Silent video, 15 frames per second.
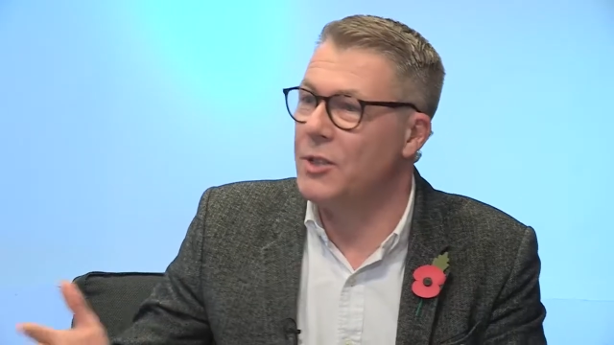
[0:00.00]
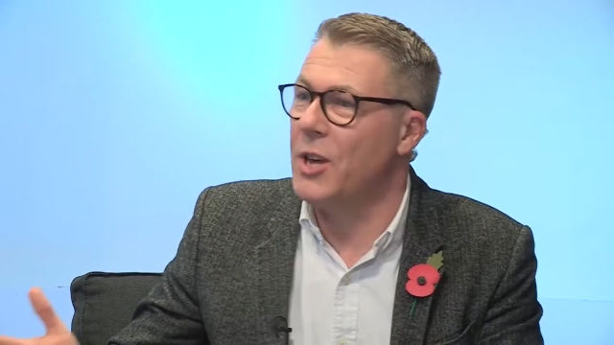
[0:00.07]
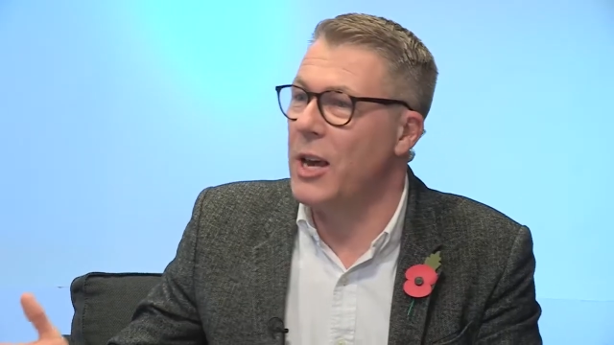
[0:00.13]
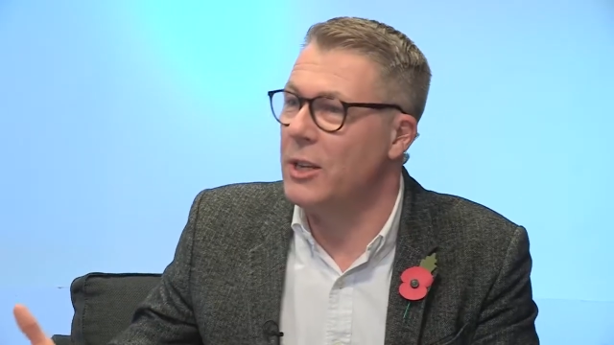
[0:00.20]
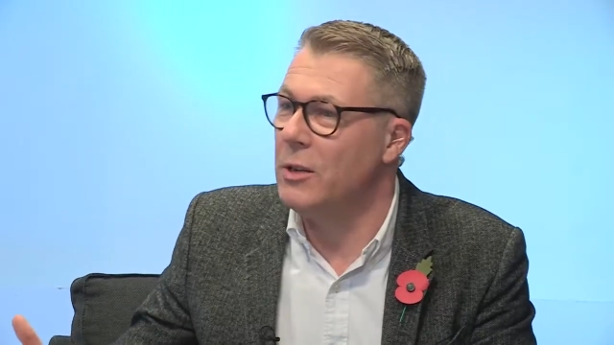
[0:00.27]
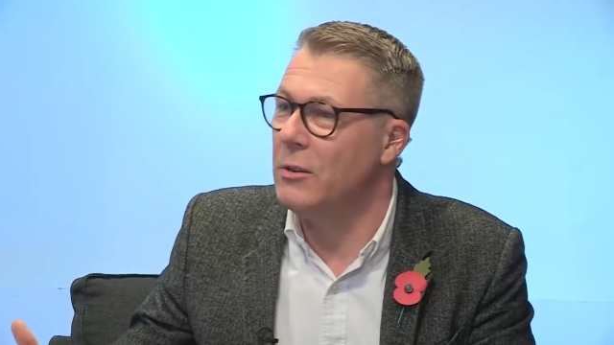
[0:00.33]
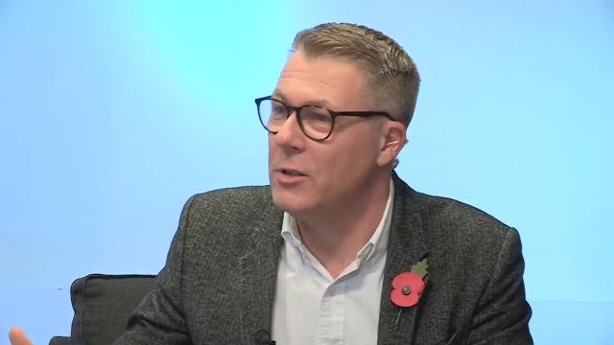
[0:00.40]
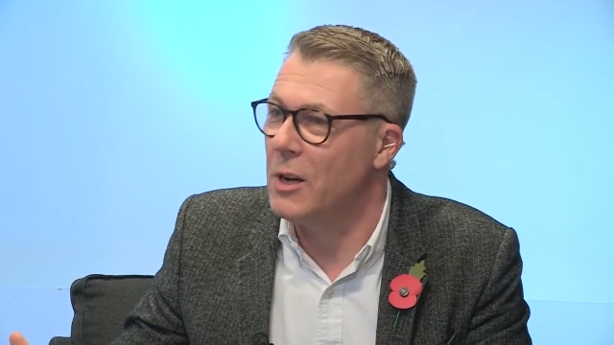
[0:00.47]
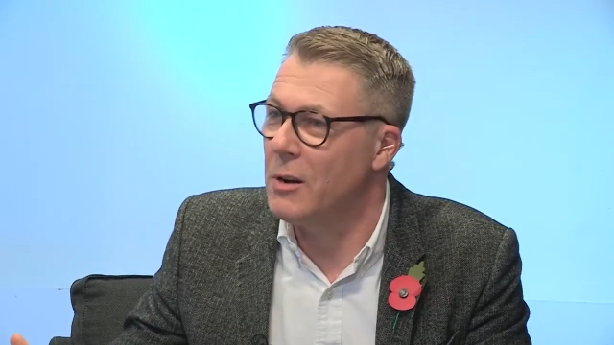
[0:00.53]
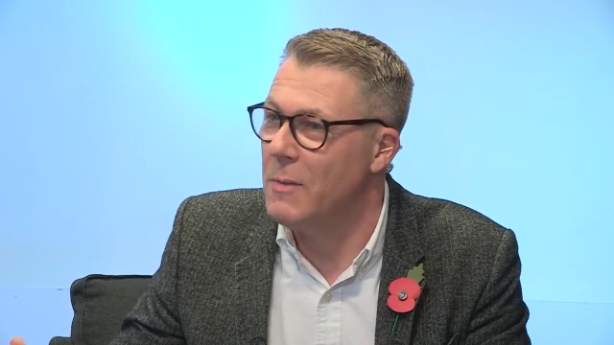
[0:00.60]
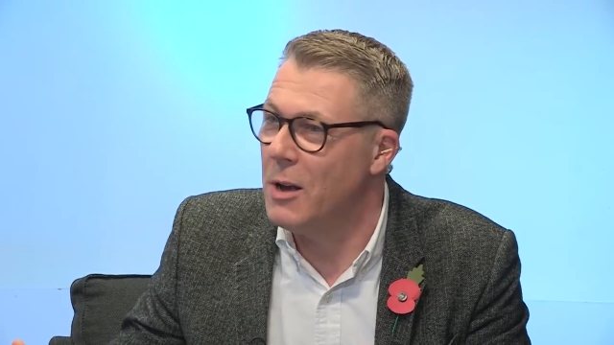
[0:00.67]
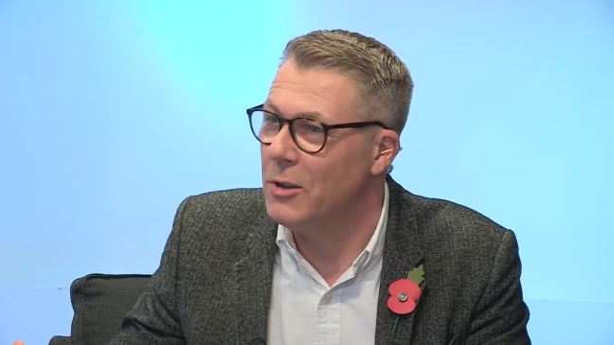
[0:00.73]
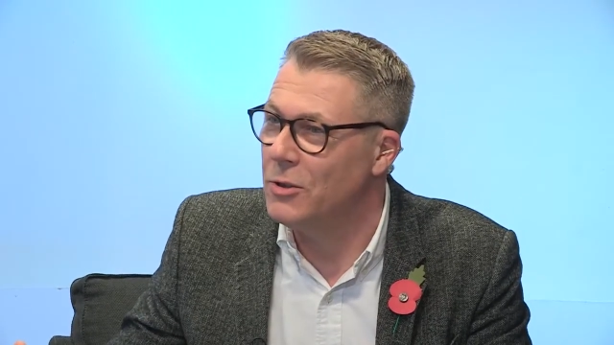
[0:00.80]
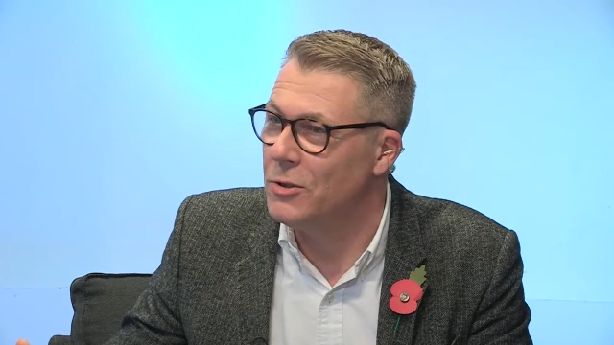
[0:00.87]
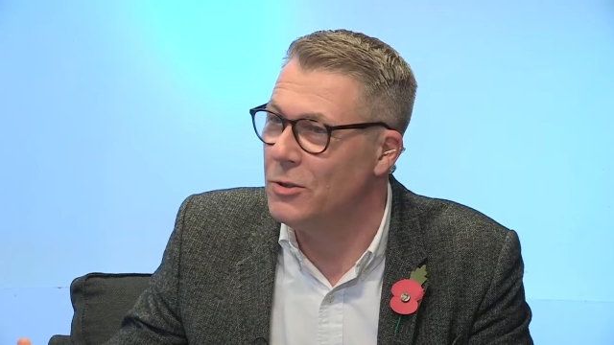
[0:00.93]
thank you so
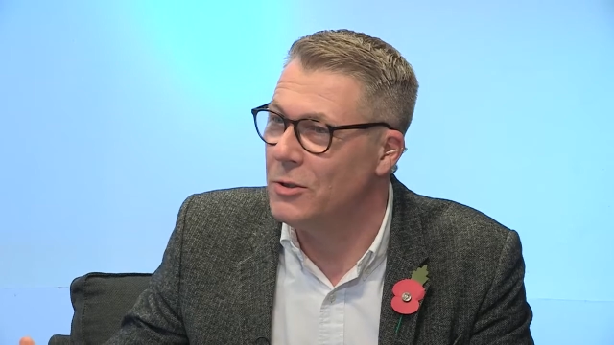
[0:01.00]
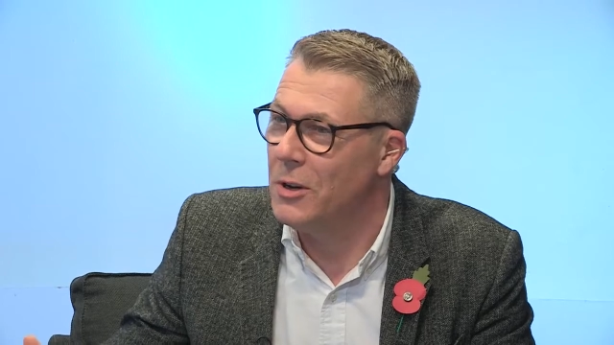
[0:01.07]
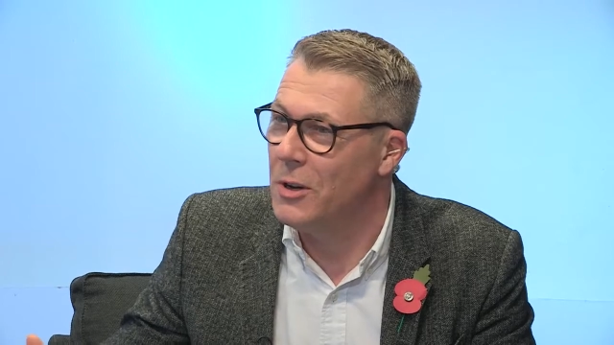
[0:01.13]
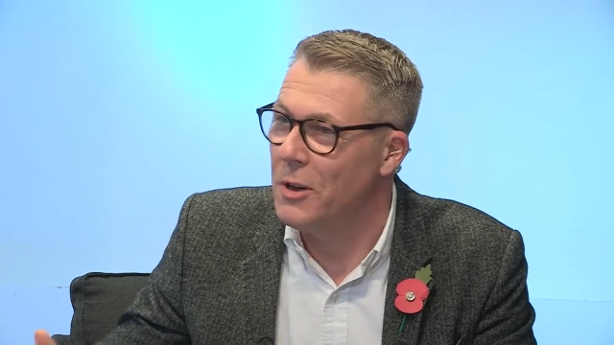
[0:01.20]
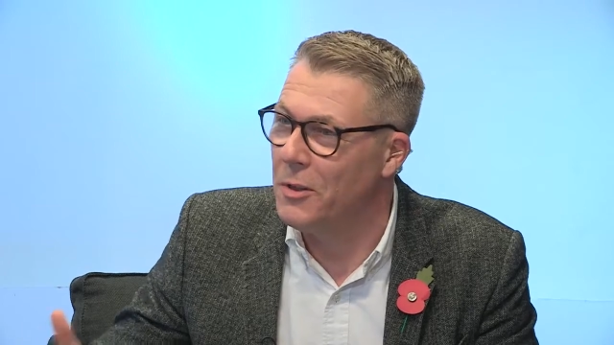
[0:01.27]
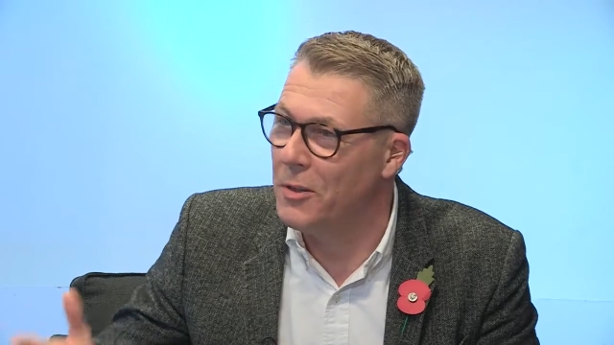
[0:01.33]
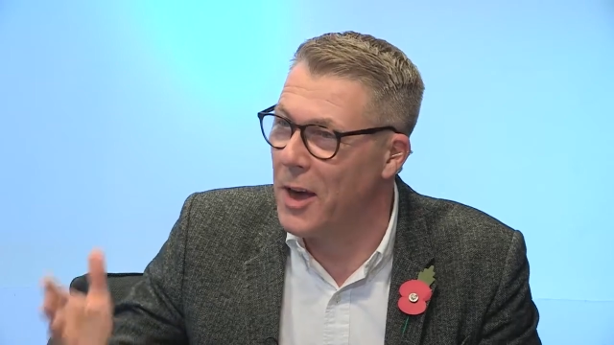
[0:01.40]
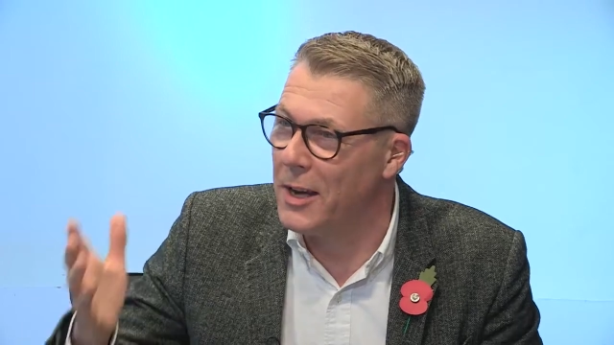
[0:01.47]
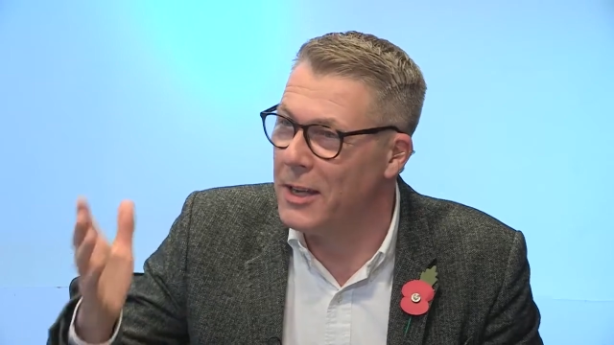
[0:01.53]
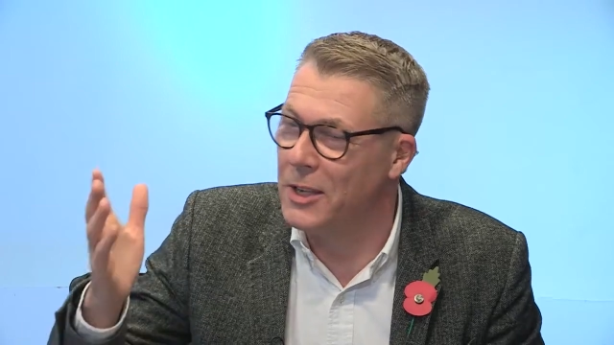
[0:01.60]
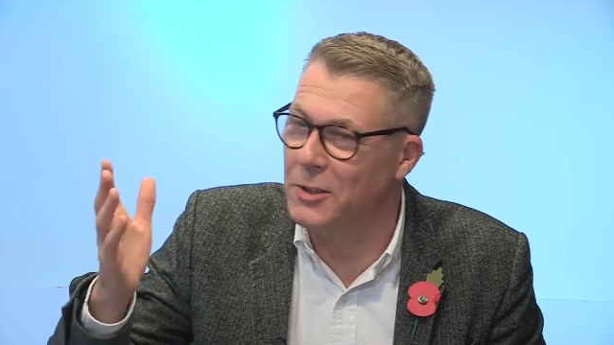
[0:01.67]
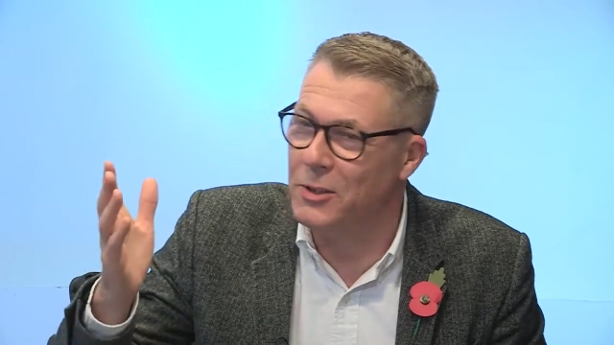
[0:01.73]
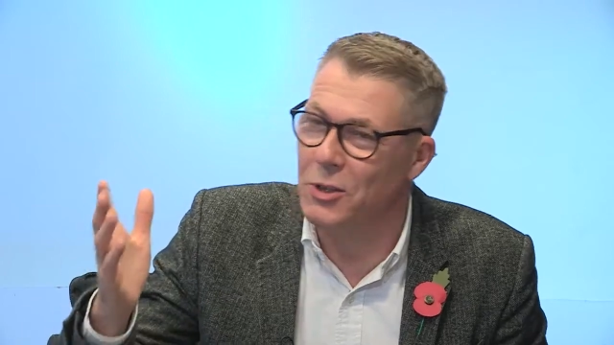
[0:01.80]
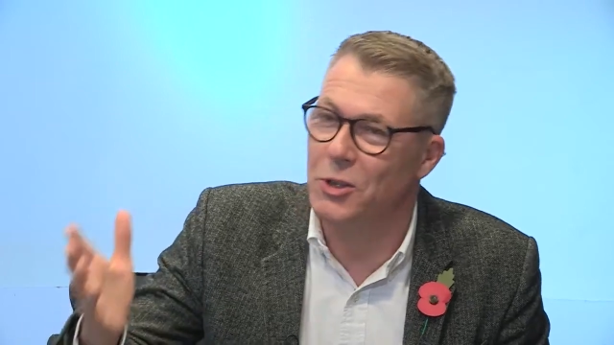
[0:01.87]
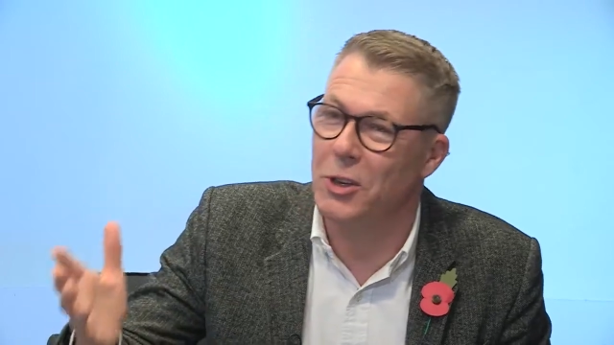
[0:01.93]
much. Thank you
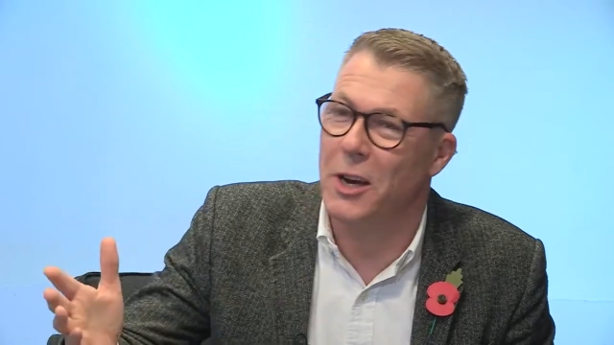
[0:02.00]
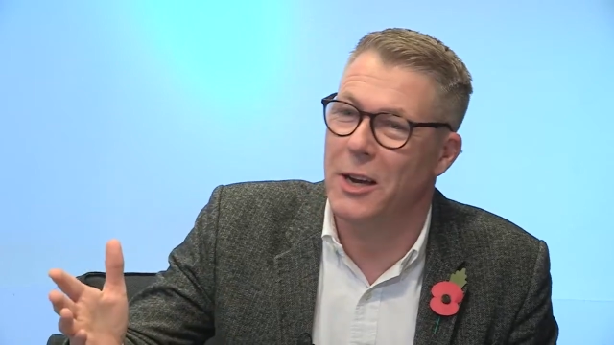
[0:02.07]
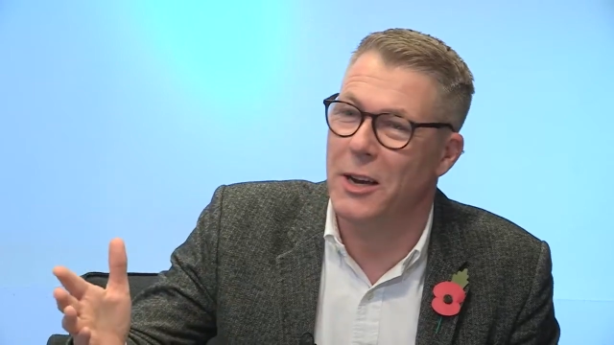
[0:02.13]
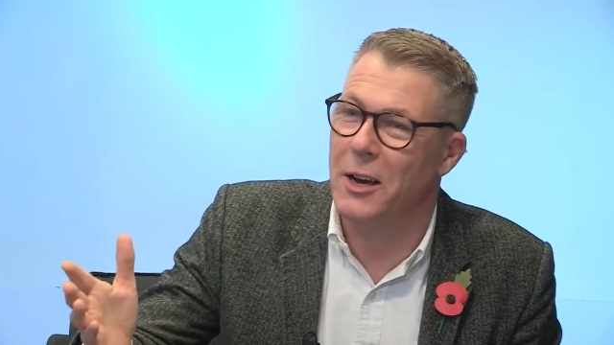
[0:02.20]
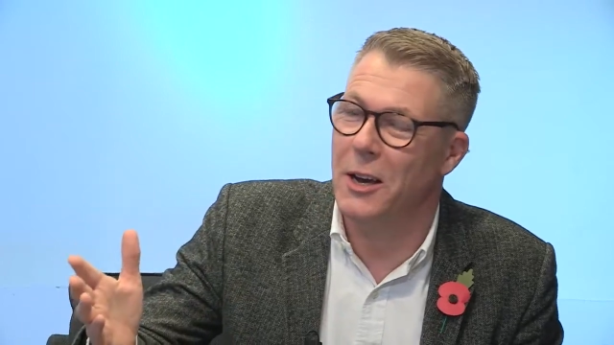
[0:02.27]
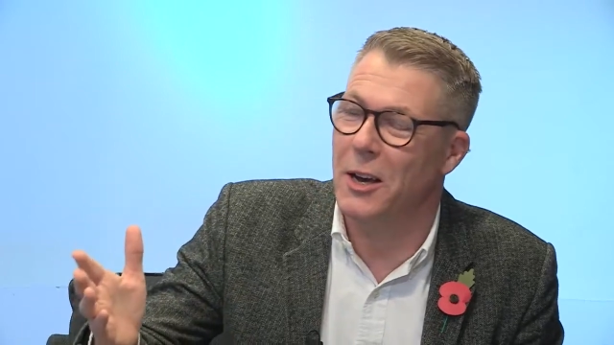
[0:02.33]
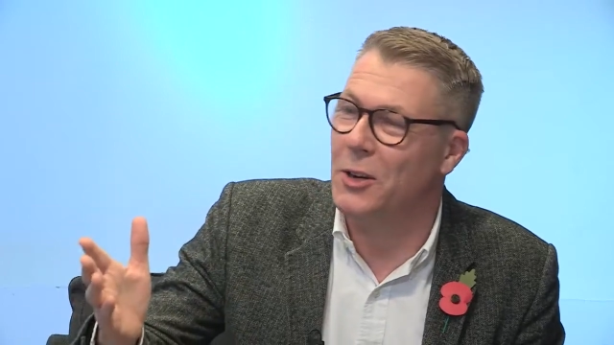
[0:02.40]
to Jay.